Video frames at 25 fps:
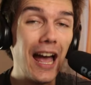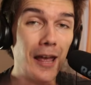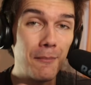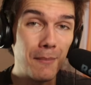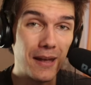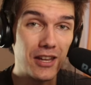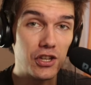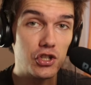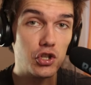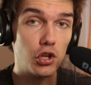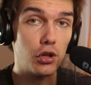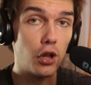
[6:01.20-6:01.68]
I
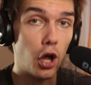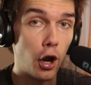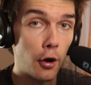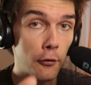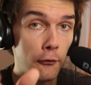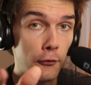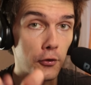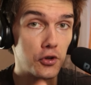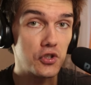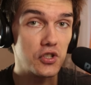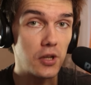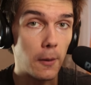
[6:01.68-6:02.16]
mentioned her
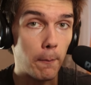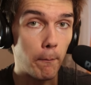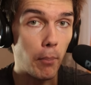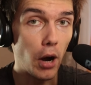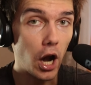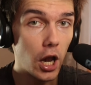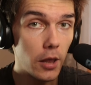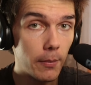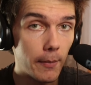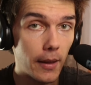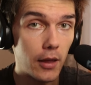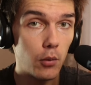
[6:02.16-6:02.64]
first
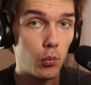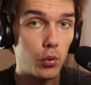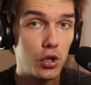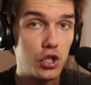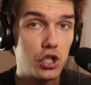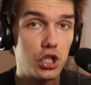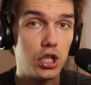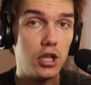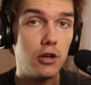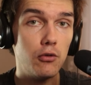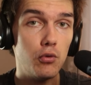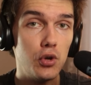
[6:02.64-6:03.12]
apartment which
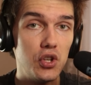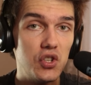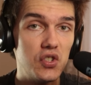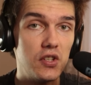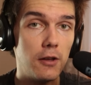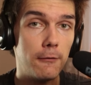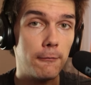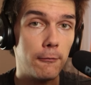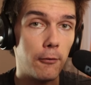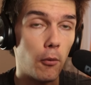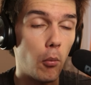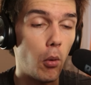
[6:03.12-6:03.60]
she
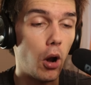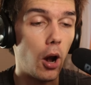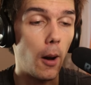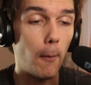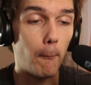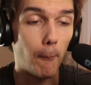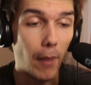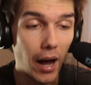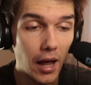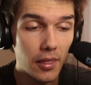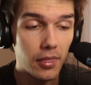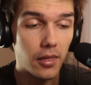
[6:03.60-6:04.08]
received from her
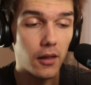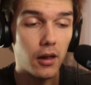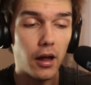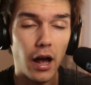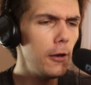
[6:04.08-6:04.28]
mother.